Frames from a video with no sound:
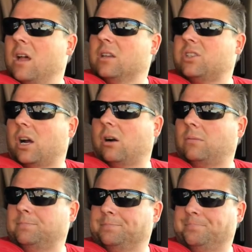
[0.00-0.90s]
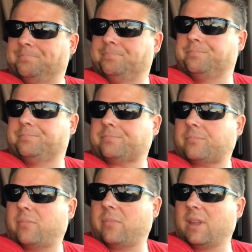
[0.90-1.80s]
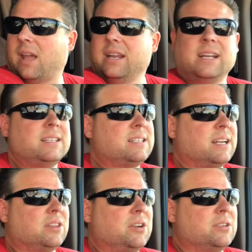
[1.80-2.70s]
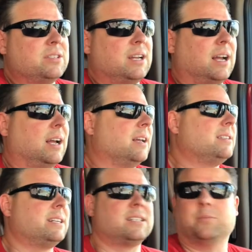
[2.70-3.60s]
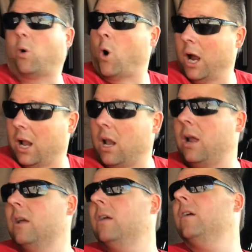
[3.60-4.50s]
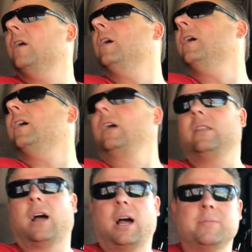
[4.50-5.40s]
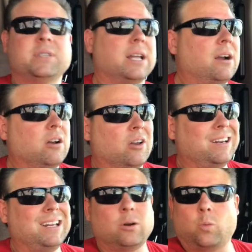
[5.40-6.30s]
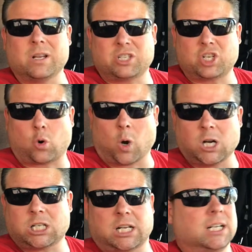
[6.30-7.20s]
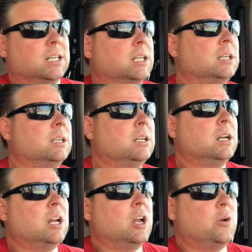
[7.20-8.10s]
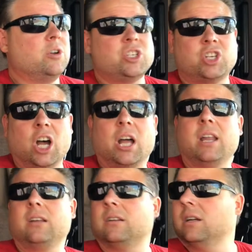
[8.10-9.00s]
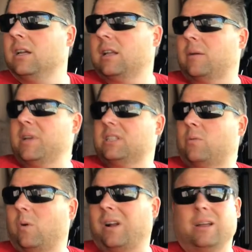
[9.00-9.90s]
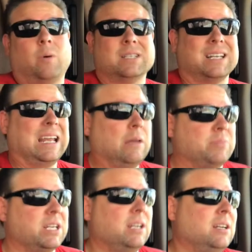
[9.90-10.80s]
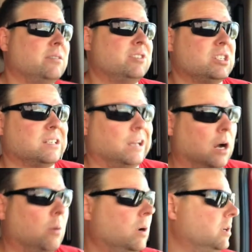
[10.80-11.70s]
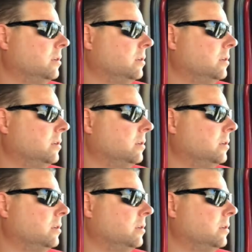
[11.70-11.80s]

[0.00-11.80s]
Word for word: So I did stick those, uh, stick some oil in the hubs there. It only needed one squirt, which is good. That means it really wasn't empty, it was just low.